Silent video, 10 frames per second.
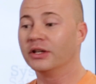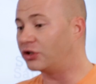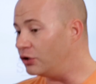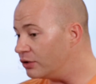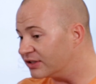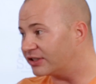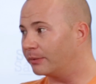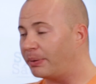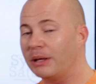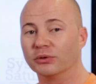so you can
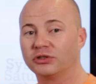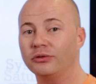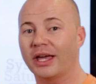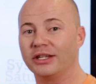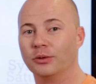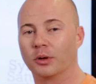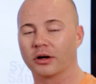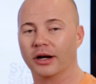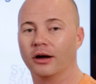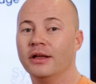send people to that
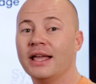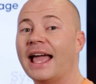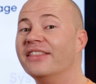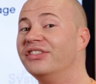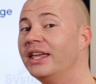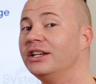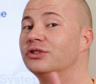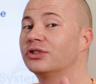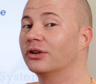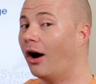URL, and then you should